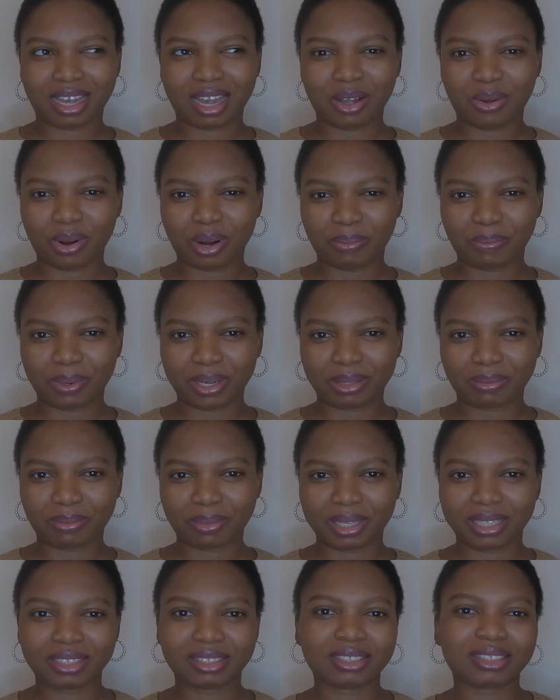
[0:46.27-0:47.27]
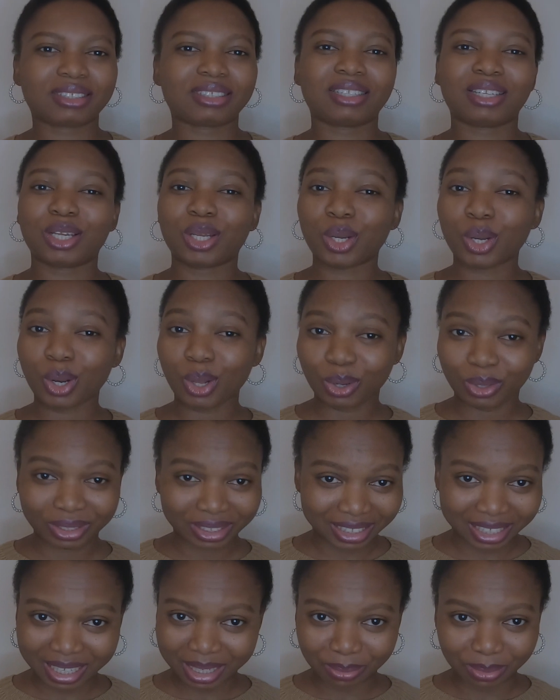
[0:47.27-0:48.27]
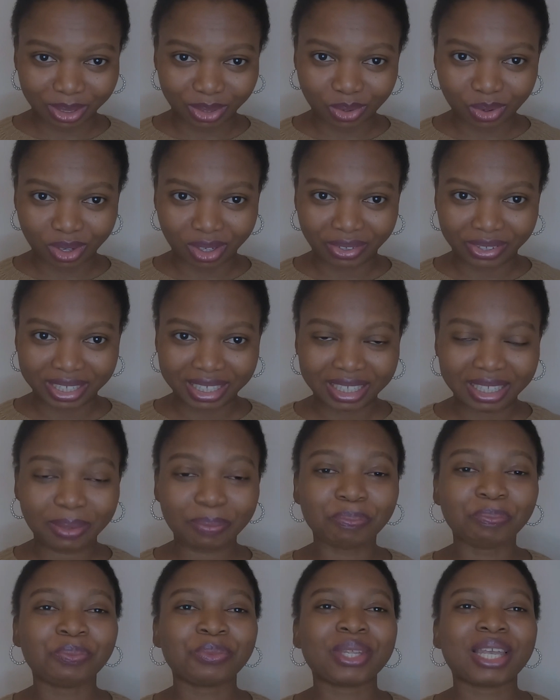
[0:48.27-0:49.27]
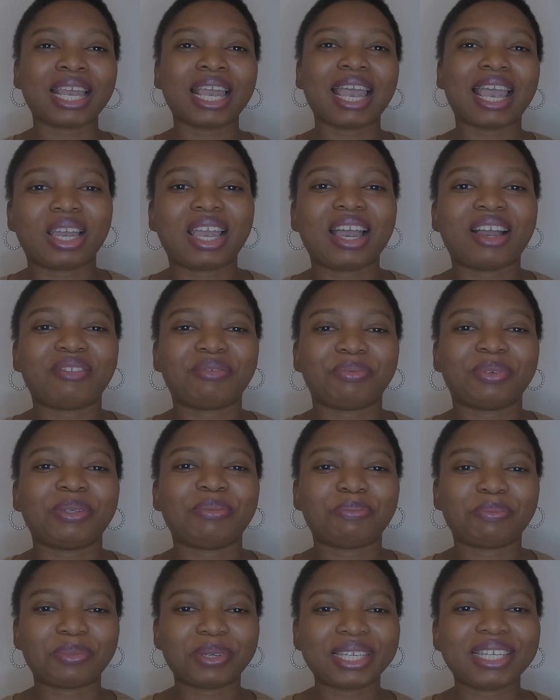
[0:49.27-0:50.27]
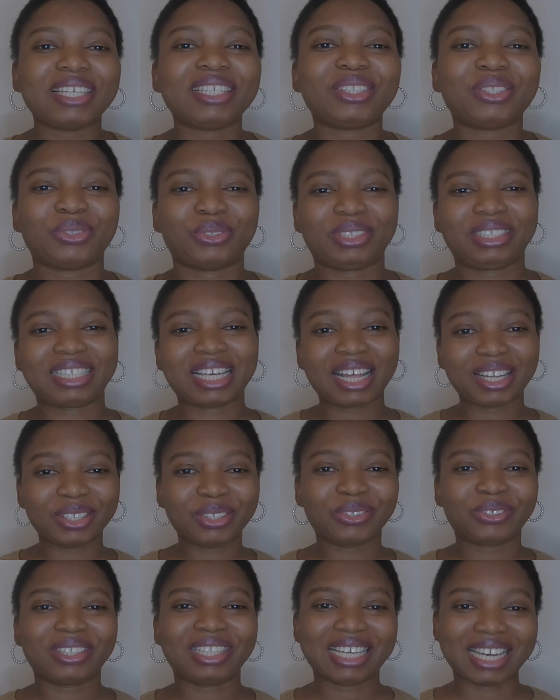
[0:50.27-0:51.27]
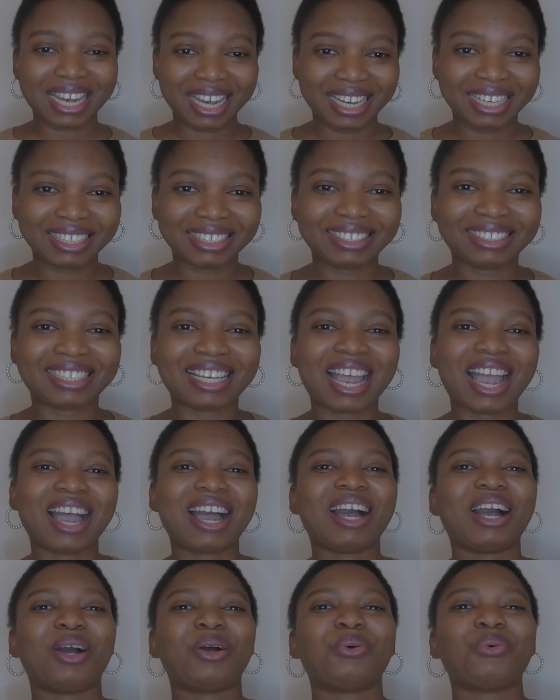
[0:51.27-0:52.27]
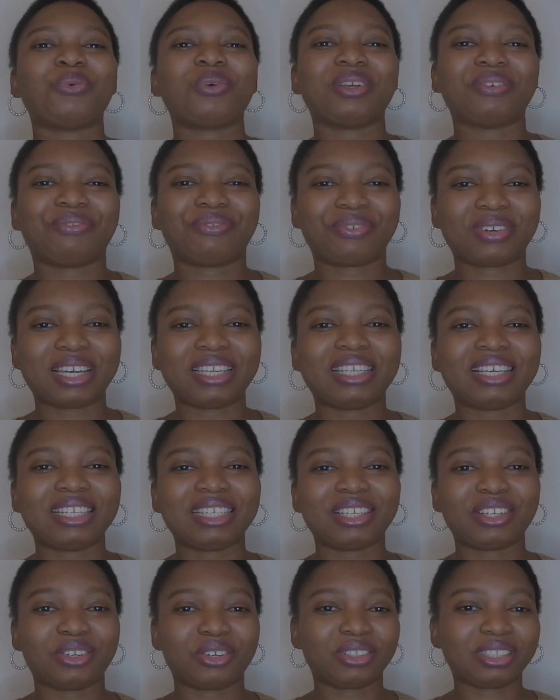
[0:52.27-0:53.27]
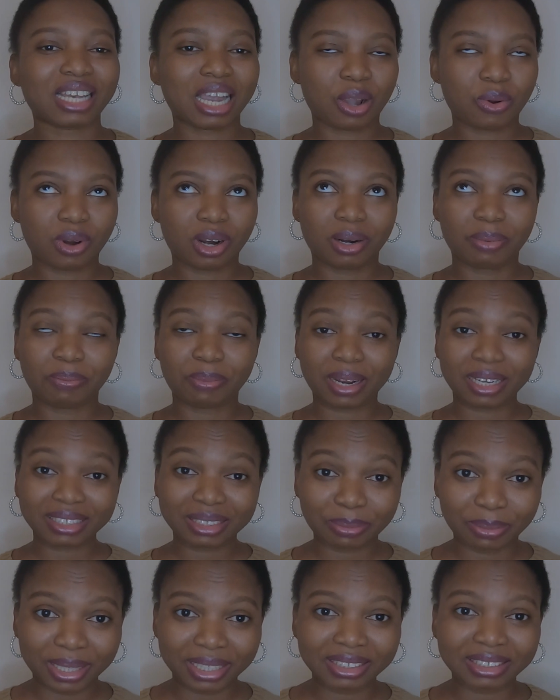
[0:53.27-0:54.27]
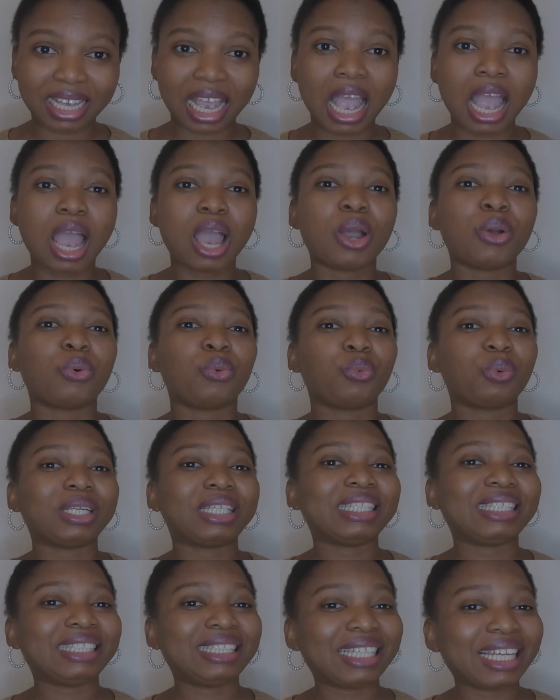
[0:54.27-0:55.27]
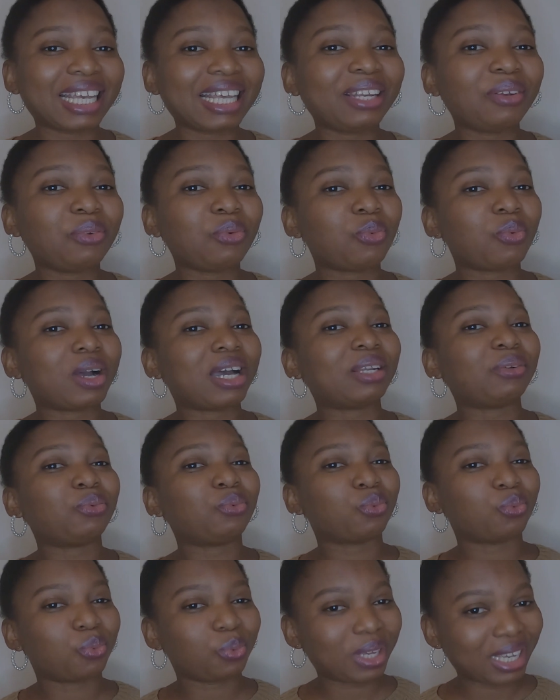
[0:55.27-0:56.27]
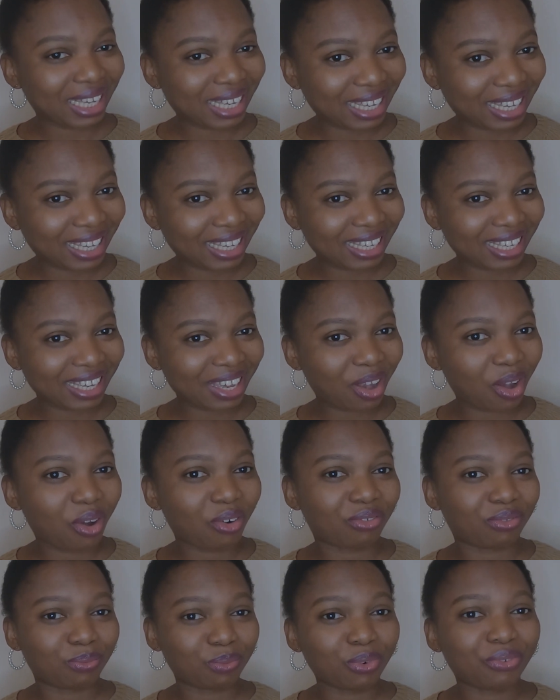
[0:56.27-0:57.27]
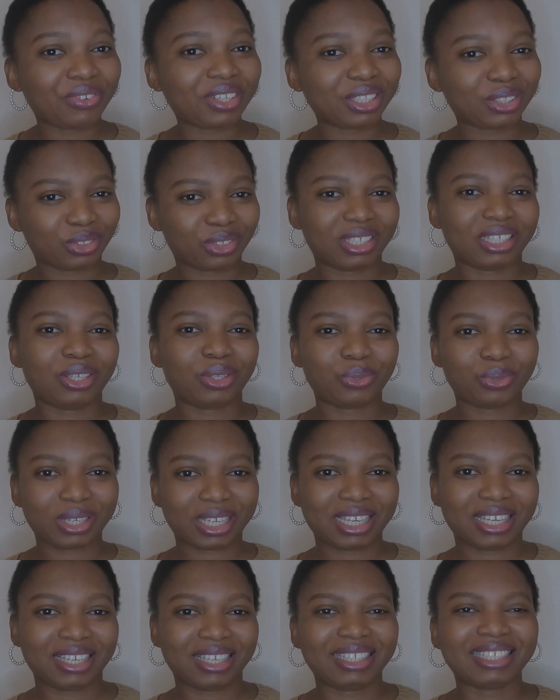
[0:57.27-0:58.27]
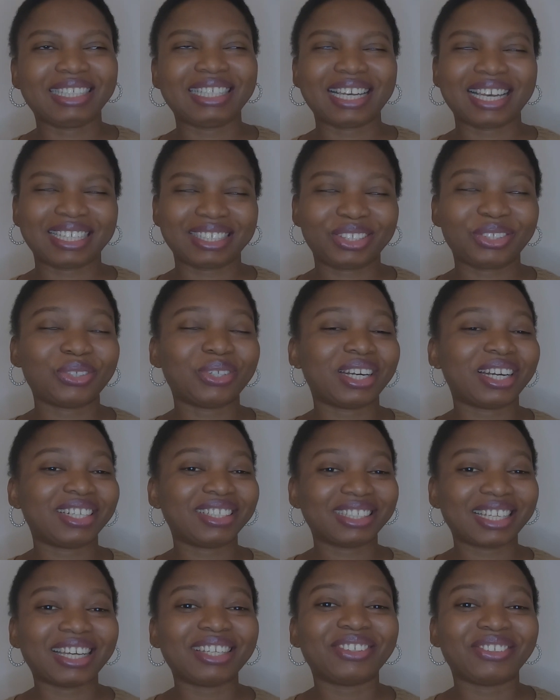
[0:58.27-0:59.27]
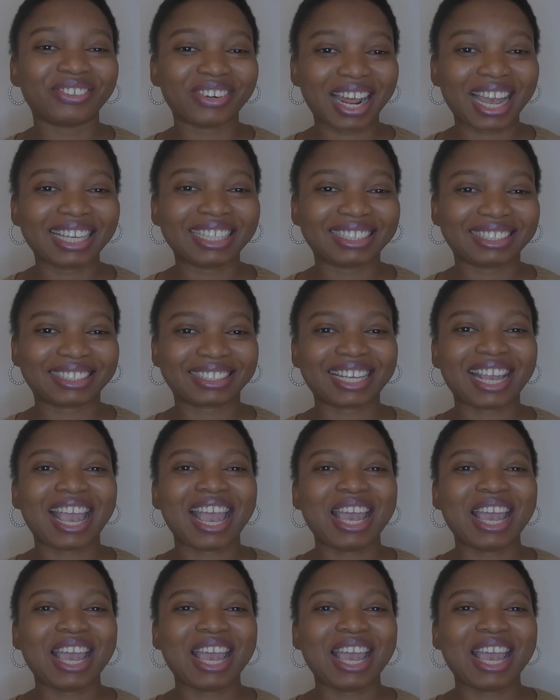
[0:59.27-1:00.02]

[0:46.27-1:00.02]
our apartment long time ago already. So I have been meaning to tell you guys how we finally got our apartment within 1 week of moving to the UK. Yes, you heard that right.